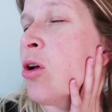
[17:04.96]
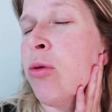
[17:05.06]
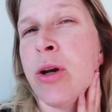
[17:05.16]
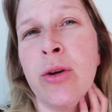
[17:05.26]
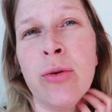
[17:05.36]

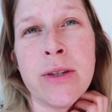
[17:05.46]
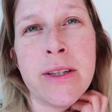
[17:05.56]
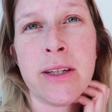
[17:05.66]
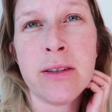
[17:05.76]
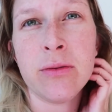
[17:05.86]
all we knew was
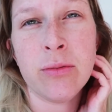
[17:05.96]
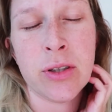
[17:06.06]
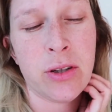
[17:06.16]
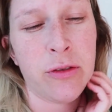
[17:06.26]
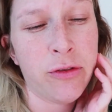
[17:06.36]
that it
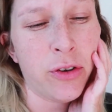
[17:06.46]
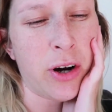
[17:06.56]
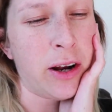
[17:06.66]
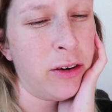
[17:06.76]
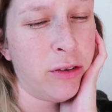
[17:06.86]
was softer
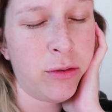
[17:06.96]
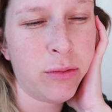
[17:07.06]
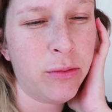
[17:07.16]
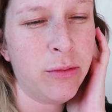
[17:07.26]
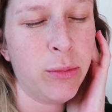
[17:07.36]
and
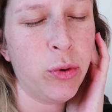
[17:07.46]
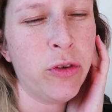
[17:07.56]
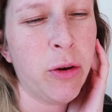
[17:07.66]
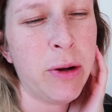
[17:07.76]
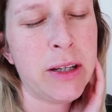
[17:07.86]

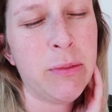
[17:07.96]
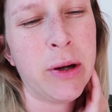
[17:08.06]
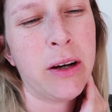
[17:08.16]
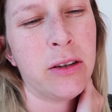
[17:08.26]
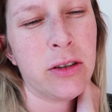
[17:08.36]
moved a bit,
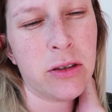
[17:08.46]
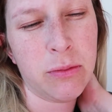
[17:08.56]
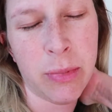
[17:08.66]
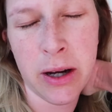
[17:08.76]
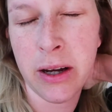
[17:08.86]
because
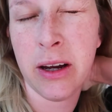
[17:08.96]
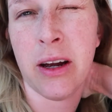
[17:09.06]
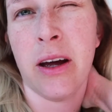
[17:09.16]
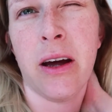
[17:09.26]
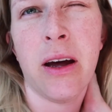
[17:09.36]
my
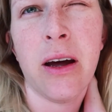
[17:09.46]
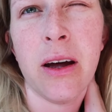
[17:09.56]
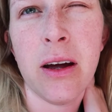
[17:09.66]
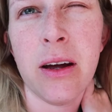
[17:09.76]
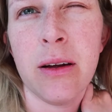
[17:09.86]

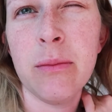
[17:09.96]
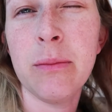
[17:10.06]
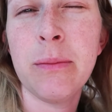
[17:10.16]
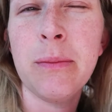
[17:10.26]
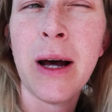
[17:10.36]

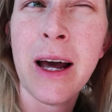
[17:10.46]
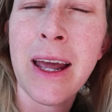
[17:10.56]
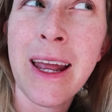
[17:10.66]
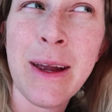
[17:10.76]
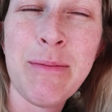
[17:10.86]

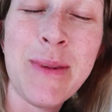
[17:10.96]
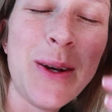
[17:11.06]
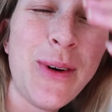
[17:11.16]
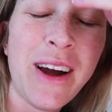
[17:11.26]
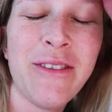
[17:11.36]
my
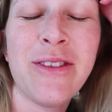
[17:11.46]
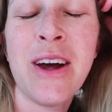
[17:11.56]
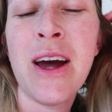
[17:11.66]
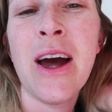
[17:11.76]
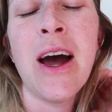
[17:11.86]
midwife
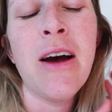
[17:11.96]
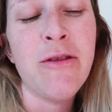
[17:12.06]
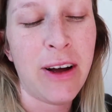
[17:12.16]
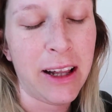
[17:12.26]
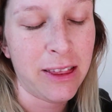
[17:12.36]

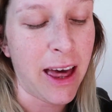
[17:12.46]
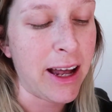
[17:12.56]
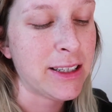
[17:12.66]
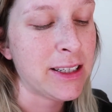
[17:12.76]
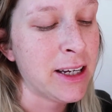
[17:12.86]
felt
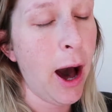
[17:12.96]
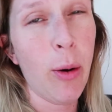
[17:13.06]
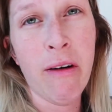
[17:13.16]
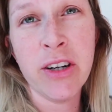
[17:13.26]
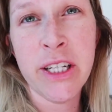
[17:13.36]
that.
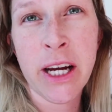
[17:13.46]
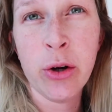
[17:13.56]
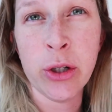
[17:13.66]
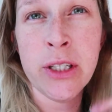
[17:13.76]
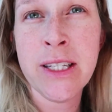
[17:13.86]
However, she
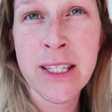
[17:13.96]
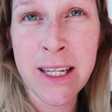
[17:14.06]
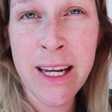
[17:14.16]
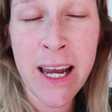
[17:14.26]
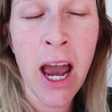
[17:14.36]
couldn't
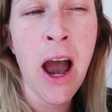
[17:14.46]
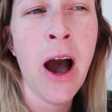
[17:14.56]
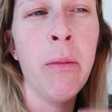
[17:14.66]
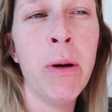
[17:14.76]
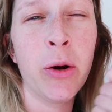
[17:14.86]
see,
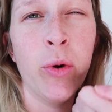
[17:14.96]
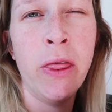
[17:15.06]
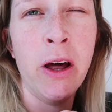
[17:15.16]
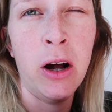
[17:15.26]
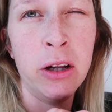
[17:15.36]
but
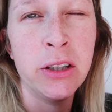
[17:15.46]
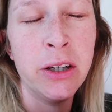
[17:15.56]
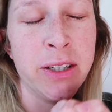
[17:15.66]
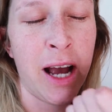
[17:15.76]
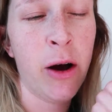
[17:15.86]
with the
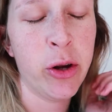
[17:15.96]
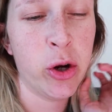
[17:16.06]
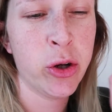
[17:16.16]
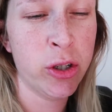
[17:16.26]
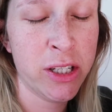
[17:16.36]
ultrasound
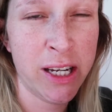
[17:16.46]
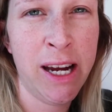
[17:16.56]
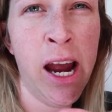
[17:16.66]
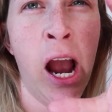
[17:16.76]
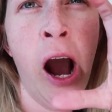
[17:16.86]
you could
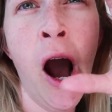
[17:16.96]
see